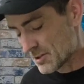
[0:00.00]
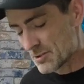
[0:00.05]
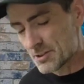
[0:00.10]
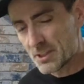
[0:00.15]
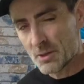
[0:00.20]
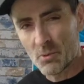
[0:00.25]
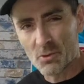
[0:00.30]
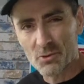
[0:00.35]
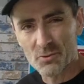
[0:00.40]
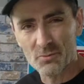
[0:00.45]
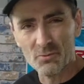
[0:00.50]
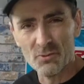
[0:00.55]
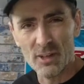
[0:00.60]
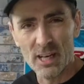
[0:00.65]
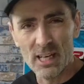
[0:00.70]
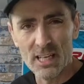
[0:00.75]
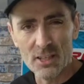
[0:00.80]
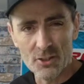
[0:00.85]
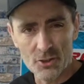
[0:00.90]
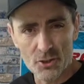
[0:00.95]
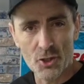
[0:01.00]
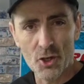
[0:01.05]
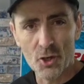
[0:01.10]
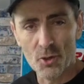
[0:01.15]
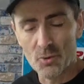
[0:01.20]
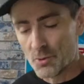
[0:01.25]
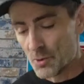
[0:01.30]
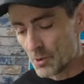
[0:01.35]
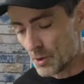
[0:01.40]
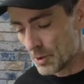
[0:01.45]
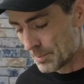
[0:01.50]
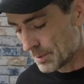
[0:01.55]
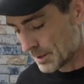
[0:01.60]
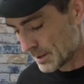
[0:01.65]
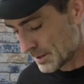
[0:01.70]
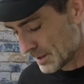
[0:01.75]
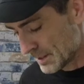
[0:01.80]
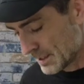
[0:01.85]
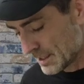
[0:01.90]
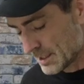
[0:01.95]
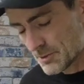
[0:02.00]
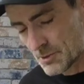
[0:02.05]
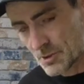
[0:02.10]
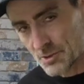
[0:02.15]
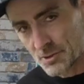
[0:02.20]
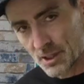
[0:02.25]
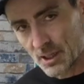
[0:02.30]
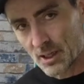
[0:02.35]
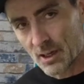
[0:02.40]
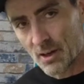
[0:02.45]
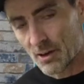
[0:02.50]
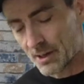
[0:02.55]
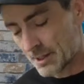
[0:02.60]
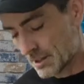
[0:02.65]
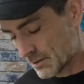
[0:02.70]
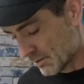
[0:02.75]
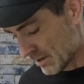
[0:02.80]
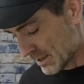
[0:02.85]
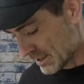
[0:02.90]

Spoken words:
because it wasn't really chewed up, it's just a light